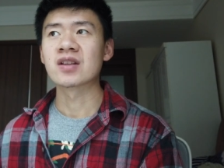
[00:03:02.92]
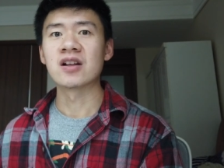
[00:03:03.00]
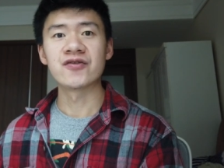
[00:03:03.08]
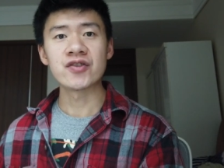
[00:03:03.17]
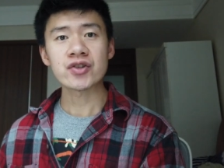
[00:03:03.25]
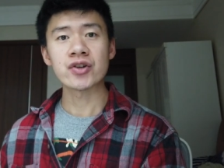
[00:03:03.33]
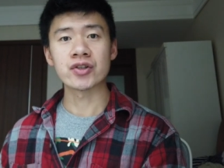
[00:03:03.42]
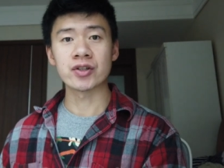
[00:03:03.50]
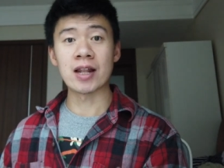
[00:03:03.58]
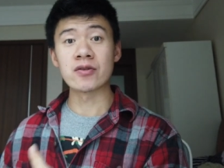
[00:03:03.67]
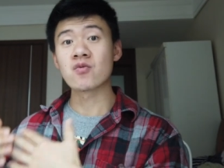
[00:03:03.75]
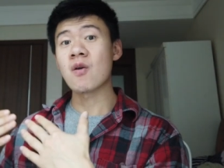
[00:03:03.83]
the features
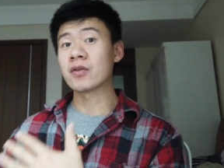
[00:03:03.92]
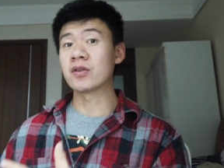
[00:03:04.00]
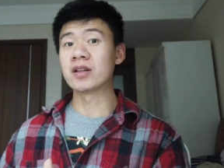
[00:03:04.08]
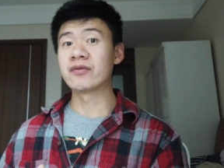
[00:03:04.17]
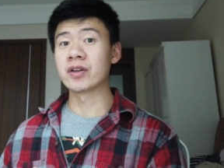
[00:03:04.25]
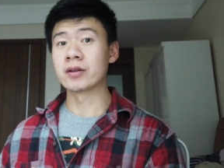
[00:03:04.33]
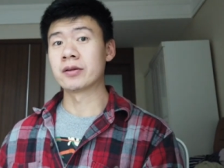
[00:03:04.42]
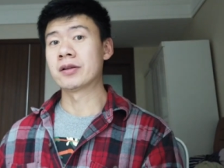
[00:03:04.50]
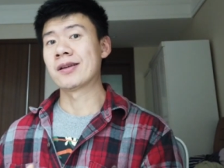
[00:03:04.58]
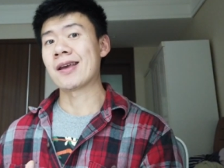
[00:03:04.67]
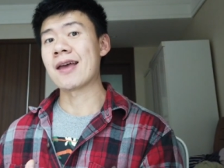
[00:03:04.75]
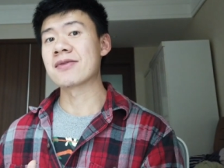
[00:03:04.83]
that you want to live in,
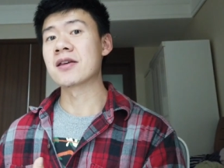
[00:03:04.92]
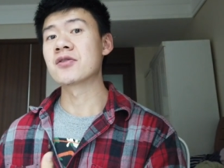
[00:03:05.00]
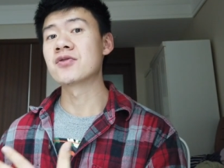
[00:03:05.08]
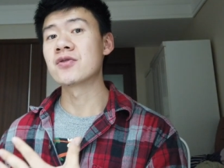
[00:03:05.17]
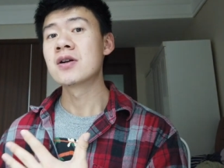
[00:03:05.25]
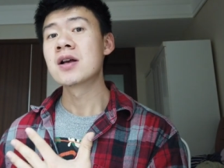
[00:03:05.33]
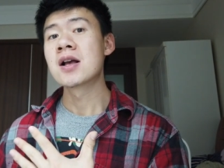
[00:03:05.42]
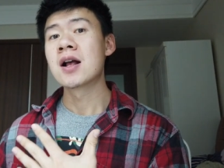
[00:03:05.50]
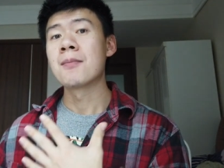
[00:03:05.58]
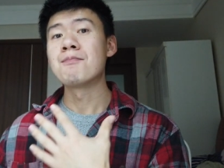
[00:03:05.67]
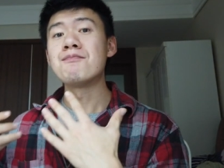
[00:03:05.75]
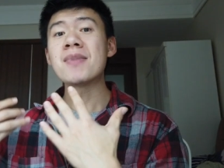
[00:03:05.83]
and then you
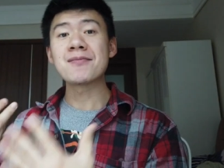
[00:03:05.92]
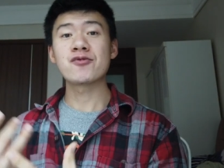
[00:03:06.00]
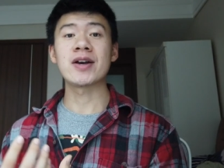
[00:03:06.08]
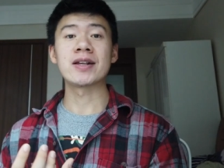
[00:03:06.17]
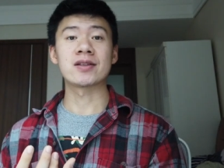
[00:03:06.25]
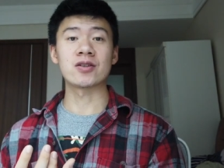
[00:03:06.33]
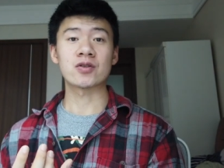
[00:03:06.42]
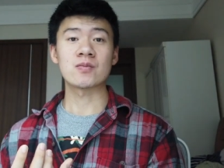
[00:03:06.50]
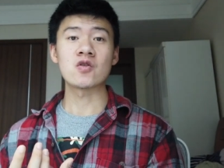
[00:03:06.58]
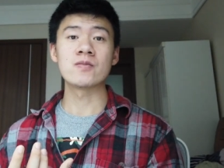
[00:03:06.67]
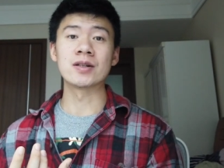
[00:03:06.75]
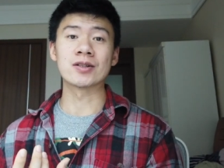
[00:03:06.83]
memorize those
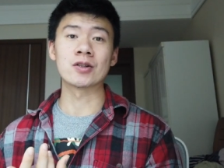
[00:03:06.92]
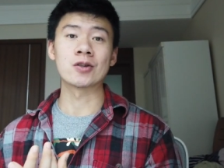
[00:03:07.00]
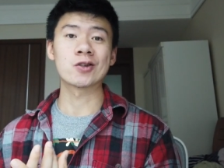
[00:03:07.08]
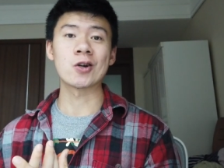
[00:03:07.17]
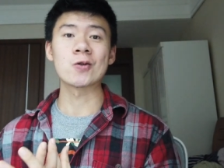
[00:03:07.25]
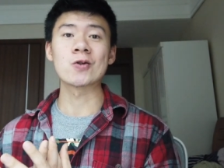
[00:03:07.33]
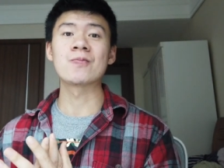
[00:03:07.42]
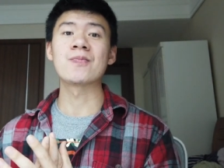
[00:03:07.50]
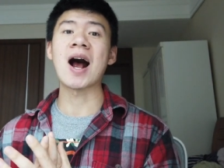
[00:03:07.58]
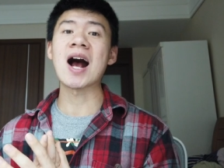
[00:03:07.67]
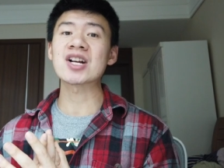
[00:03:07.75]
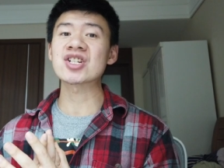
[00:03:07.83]
moments. So you
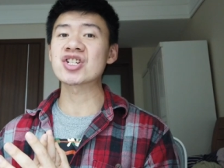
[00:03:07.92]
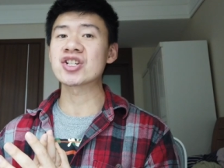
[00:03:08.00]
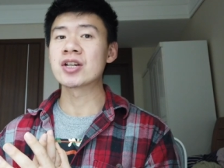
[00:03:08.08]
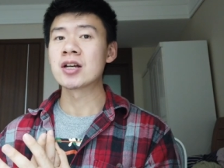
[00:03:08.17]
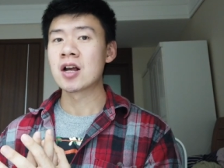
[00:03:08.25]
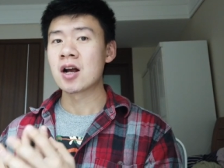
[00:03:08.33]
actually